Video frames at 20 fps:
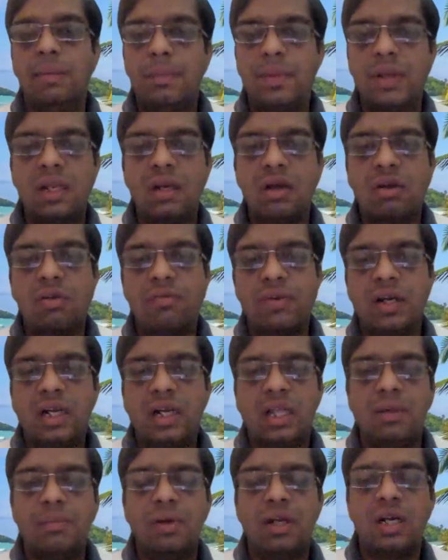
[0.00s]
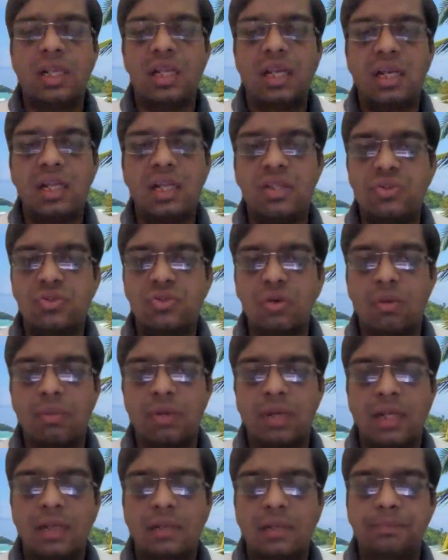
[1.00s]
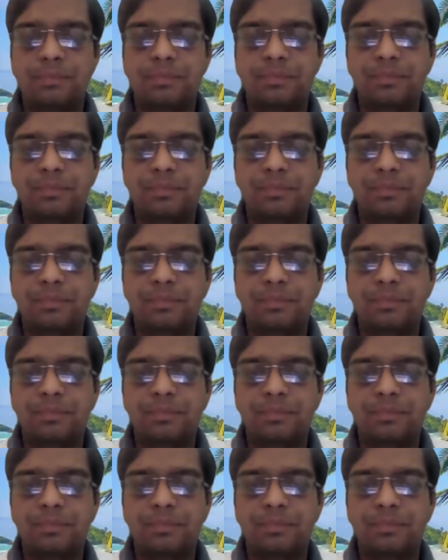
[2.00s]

period of irritability, and insomnia.